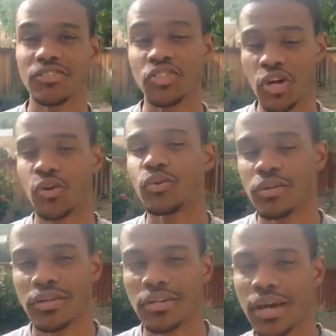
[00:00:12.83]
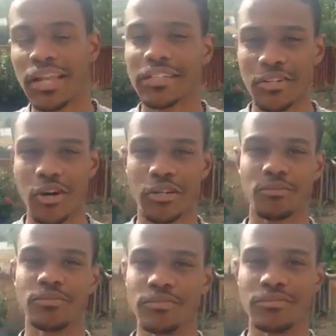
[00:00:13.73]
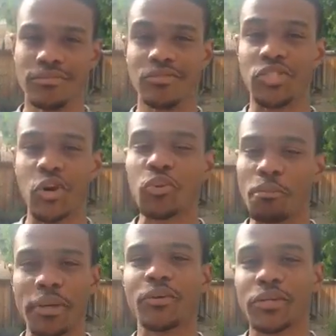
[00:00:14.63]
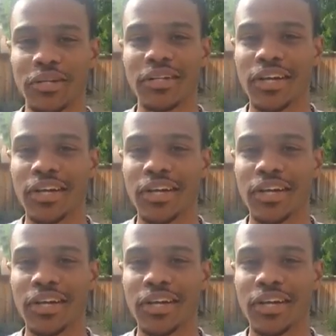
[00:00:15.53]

Joe, I like to call him Joe the Builder,